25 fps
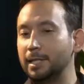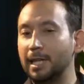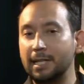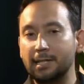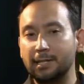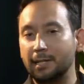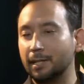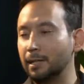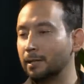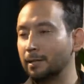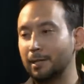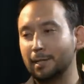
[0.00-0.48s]

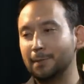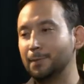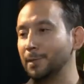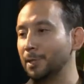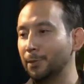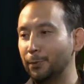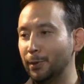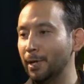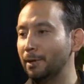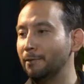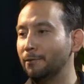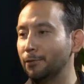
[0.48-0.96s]
testing has
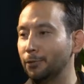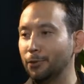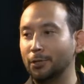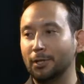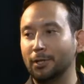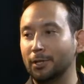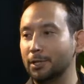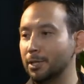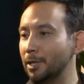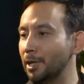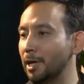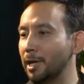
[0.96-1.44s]
been around for a
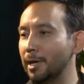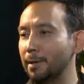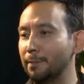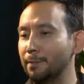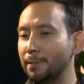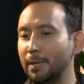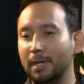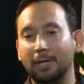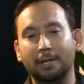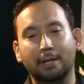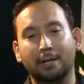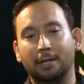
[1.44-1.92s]
long
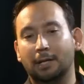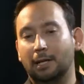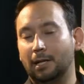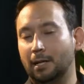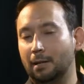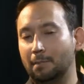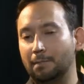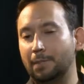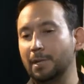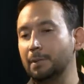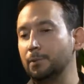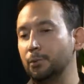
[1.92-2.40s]
time.
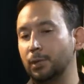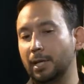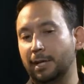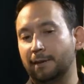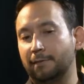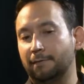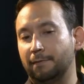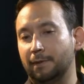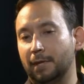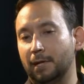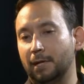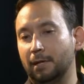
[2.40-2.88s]
People
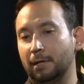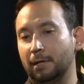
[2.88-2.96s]
have,